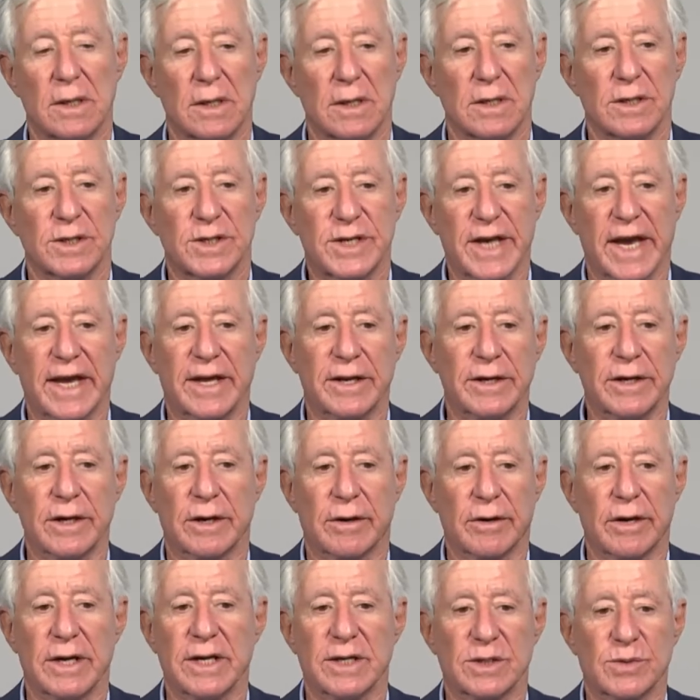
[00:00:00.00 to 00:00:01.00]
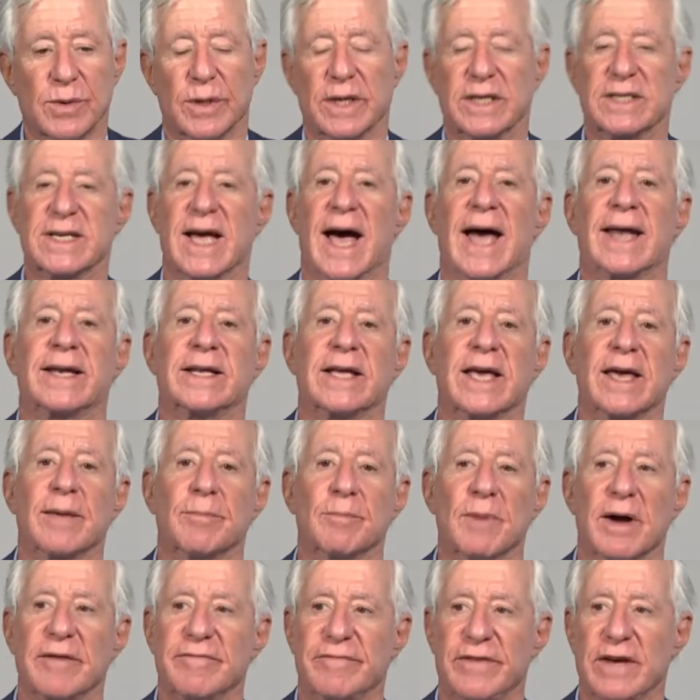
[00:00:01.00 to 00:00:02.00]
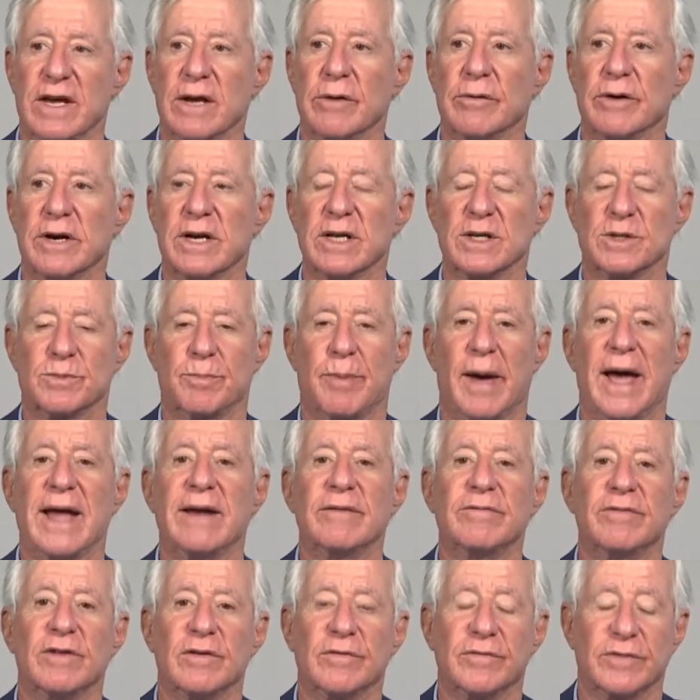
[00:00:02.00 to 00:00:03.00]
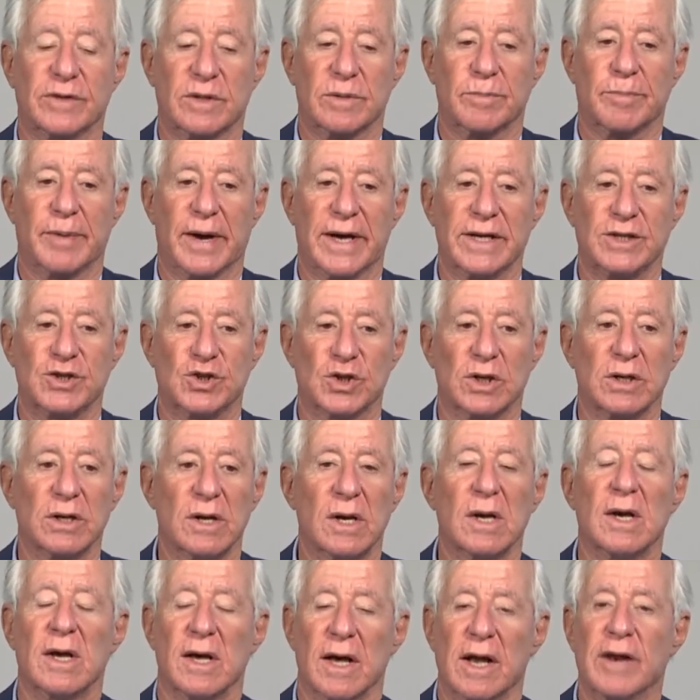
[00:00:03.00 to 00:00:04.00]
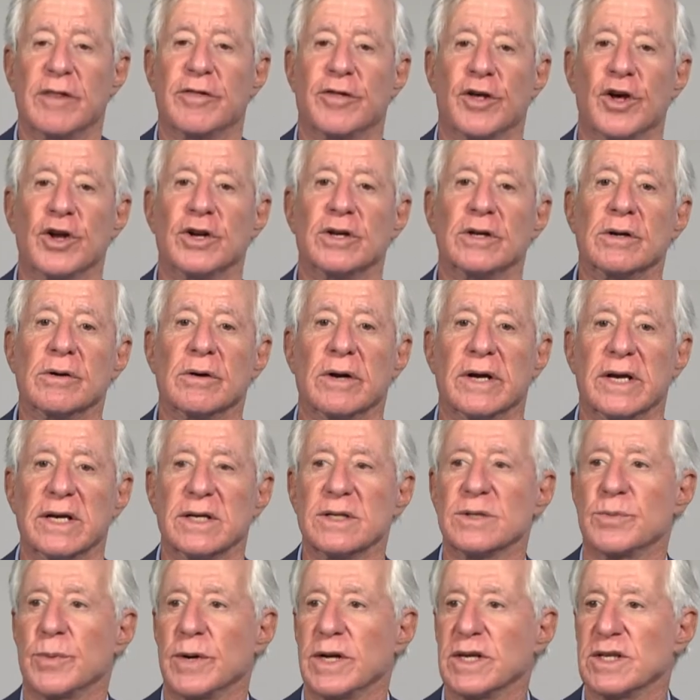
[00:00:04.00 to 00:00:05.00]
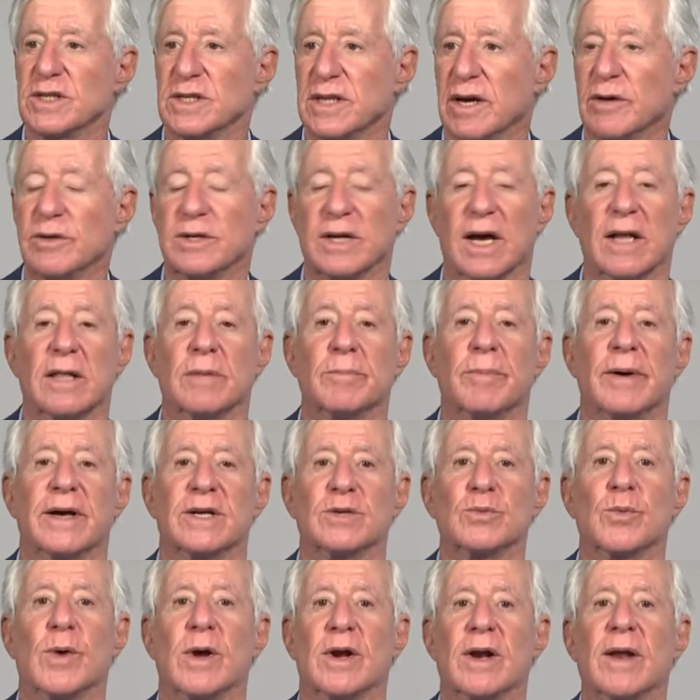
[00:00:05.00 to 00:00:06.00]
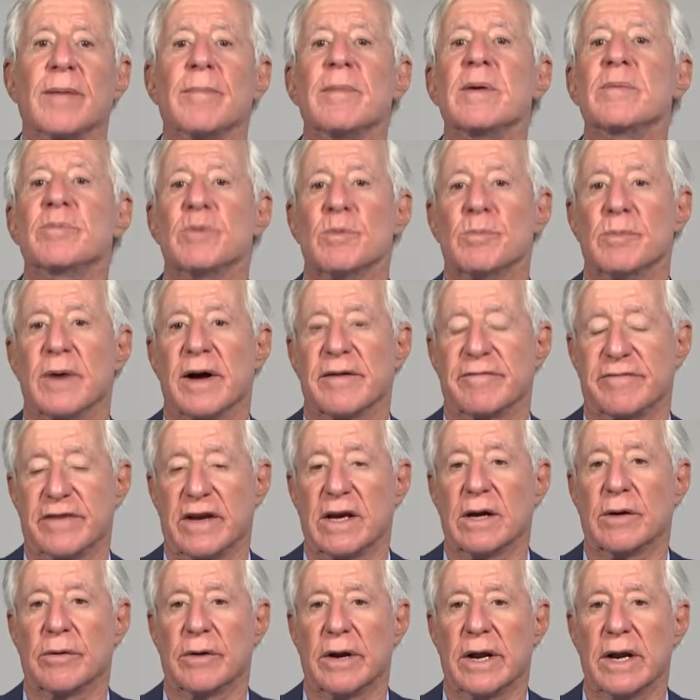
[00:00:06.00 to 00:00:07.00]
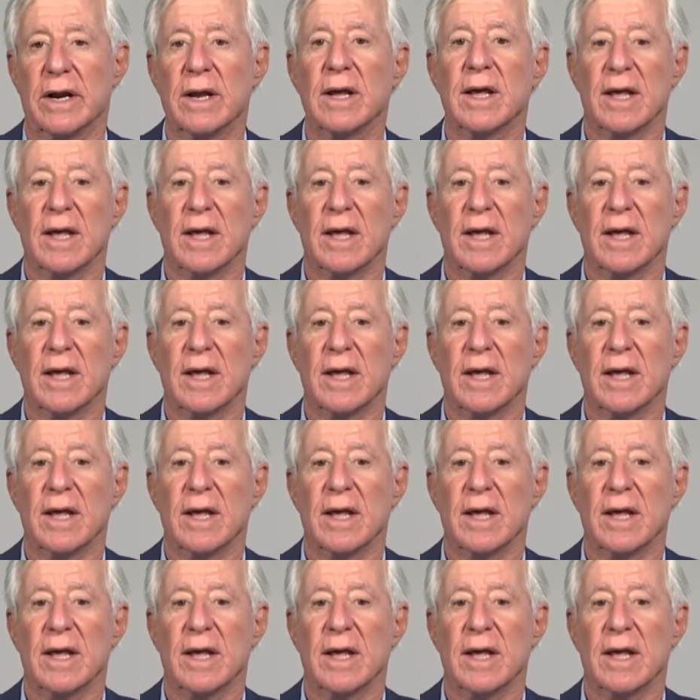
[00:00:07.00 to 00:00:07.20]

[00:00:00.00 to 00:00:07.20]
Second degree is when it's hard to get my finger in, it's painful for the patient. And third degree is when it's so tight the patient won't let me put my finger in.